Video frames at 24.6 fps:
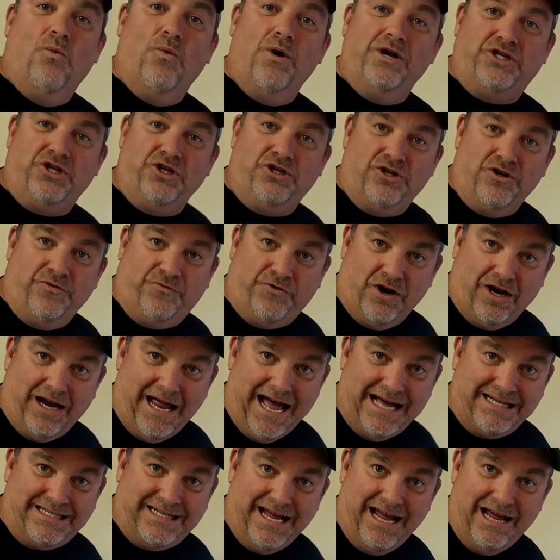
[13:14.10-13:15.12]
What you do for your
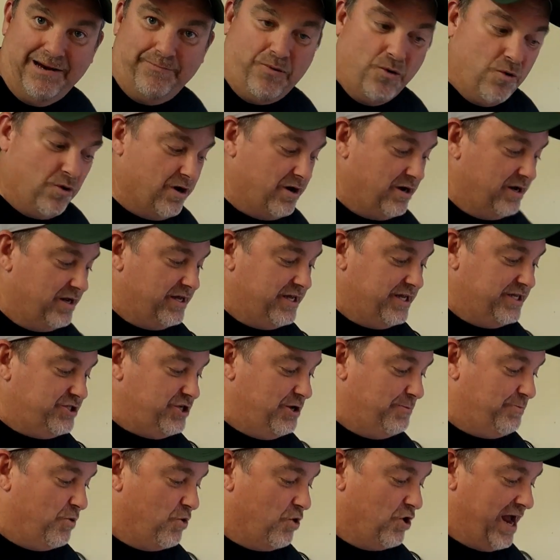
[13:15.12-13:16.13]
last hand pour
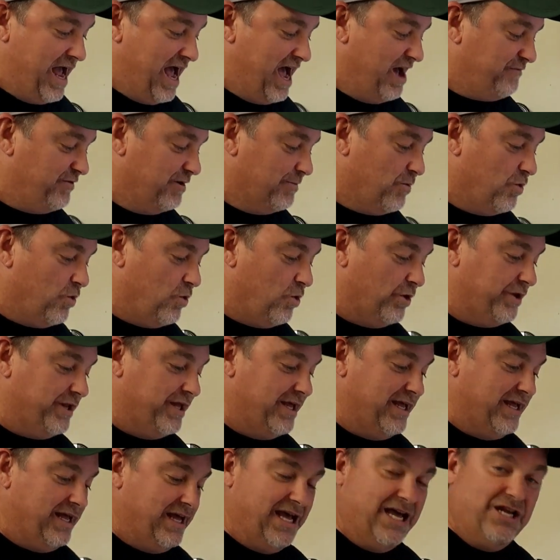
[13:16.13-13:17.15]
is you pour half your
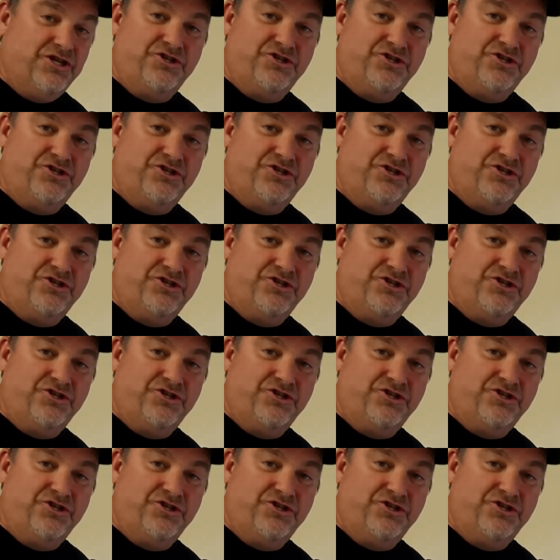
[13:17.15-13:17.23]
mold